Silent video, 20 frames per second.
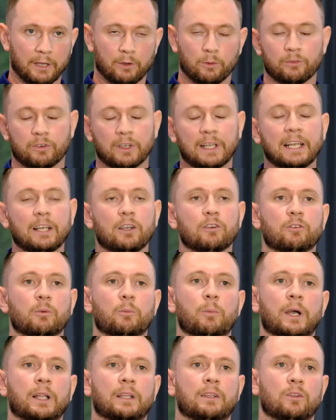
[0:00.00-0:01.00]
with a click of
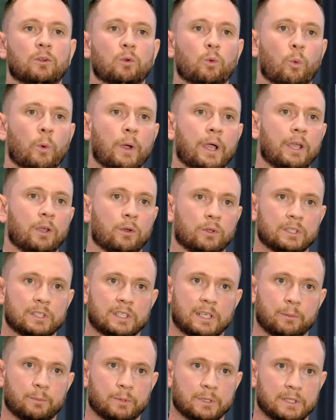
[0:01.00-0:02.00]
a button where your
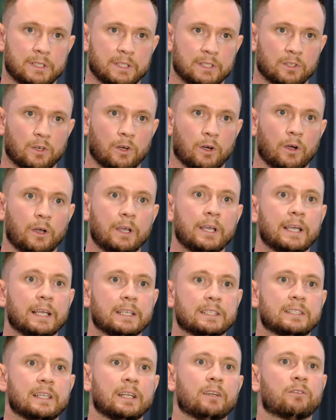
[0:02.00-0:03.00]
discrepancies are,
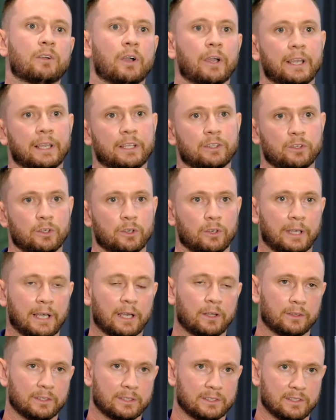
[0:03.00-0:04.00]
instead of going into your
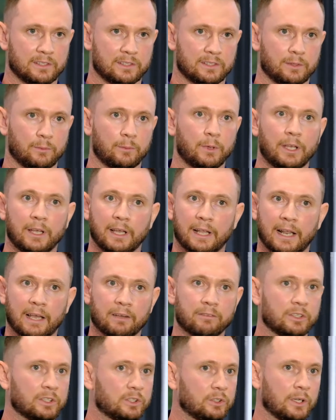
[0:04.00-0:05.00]
accounting system and
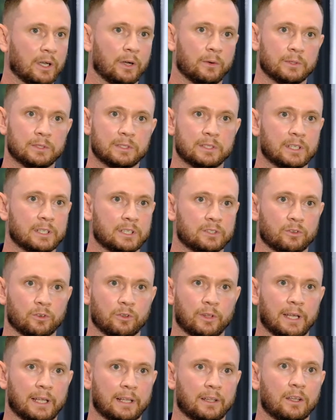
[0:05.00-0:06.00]
having to go and search
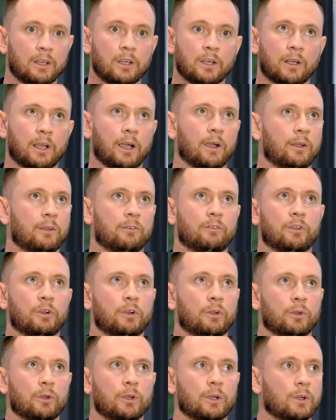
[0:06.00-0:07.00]
for that, going
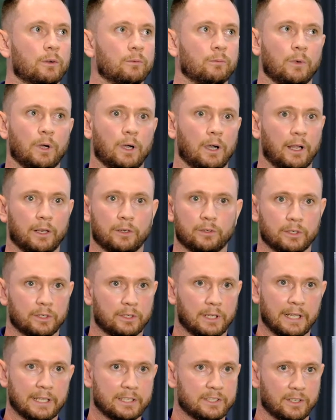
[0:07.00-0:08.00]
through
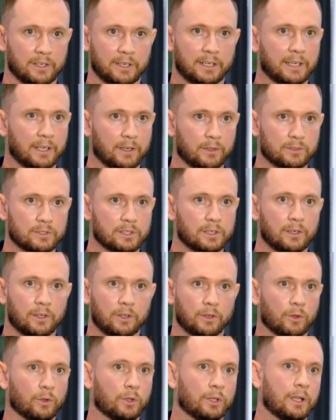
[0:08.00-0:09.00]
100 ledger accounts,
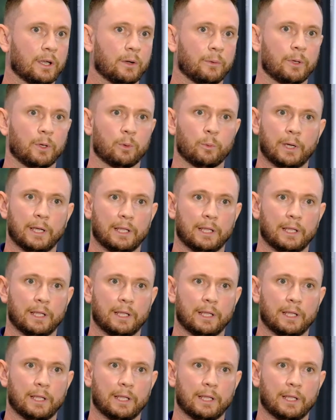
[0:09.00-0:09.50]
not knowing